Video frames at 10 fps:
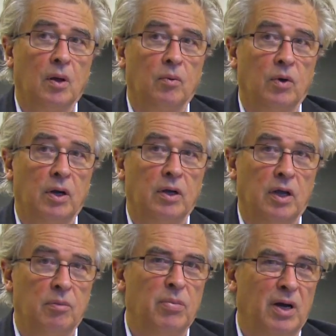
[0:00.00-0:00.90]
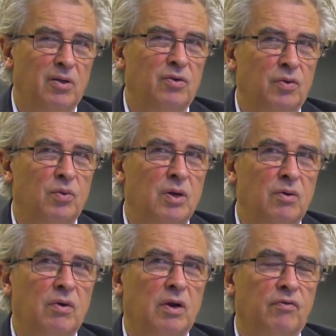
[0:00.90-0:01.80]
when I came back to
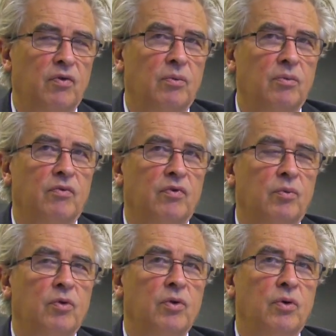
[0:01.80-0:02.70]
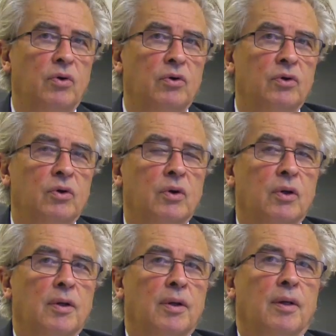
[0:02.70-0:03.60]
Sweden, really from New York,
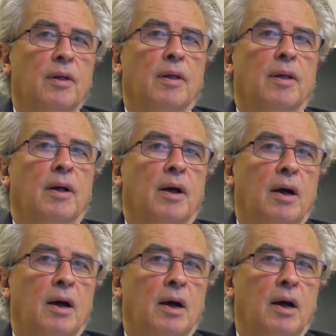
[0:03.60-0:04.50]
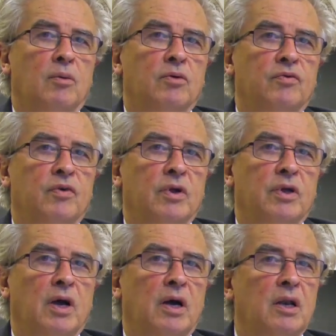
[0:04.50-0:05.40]
I was very
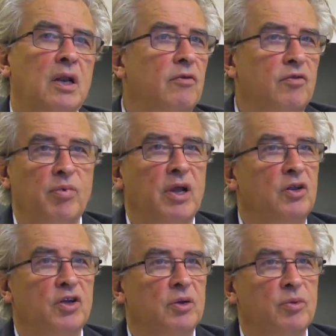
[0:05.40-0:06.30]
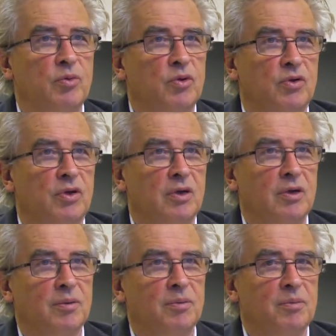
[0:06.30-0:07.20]
I loved playing chamber music,
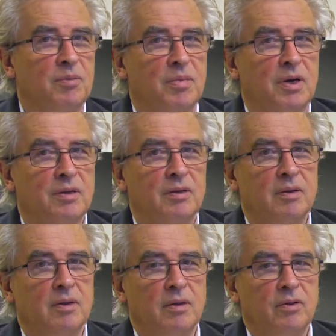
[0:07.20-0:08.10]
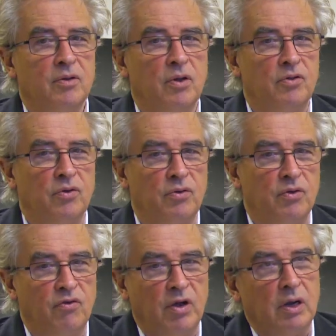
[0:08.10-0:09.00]
but during
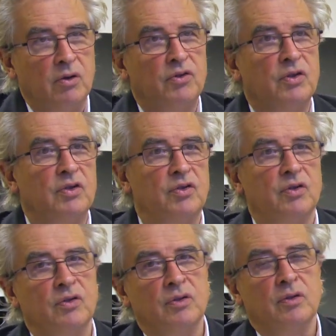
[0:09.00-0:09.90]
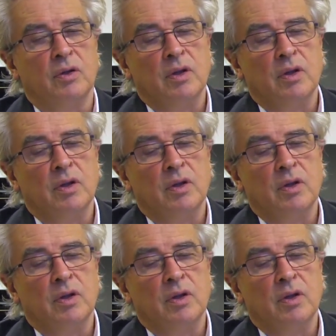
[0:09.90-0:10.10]
the regular seasons,